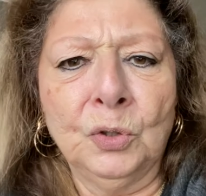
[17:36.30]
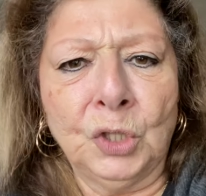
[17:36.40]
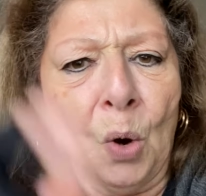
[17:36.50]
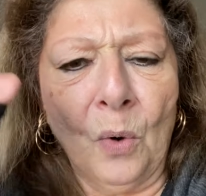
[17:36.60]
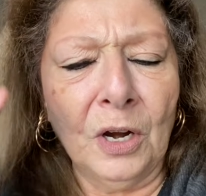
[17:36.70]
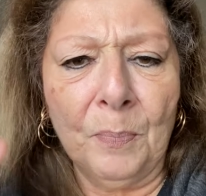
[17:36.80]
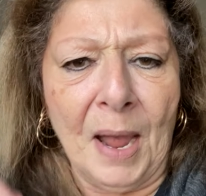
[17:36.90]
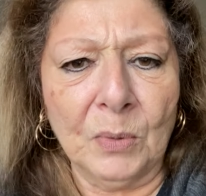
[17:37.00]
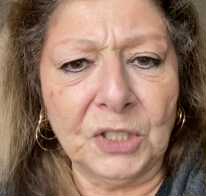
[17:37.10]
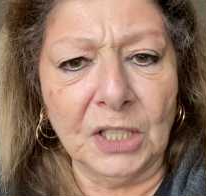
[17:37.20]
Don't worry
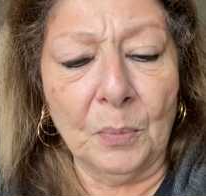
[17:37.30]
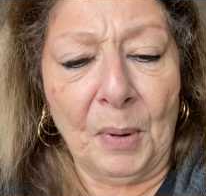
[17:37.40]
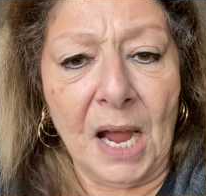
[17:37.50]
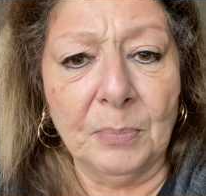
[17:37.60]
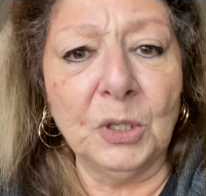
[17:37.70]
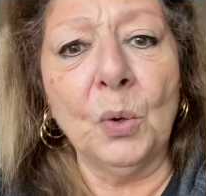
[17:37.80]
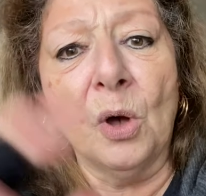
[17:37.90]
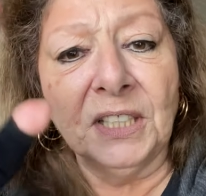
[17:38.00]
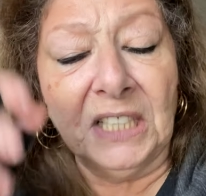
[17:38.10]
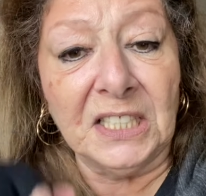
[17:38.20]
about what's in the Bible. You
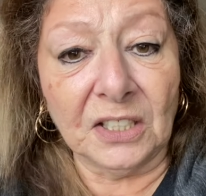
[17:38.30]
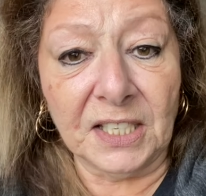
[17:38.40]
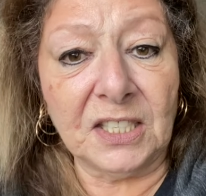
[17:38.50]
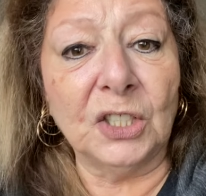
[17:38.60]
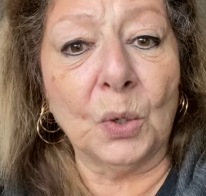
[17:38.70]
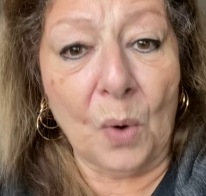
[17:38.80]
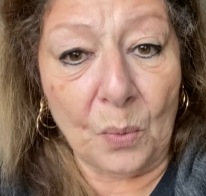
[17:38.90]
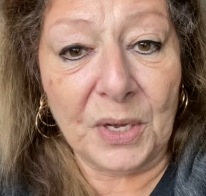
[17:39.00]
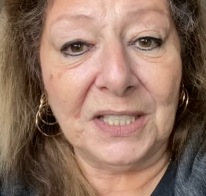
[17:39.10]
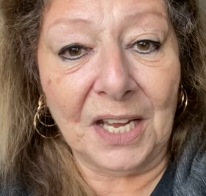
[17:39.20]
only need to listen to what
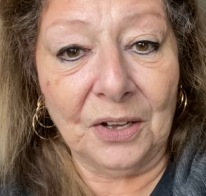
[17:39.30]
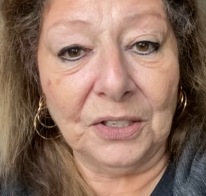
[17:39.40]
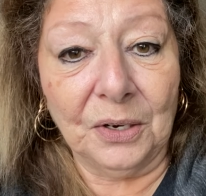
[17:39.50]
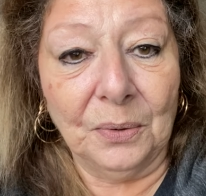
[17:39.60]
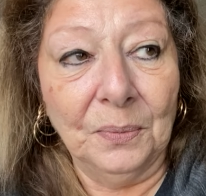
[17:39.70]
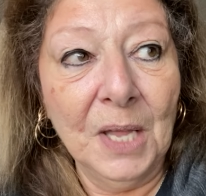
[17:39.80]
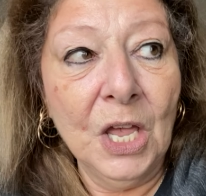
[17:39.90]
we tell you.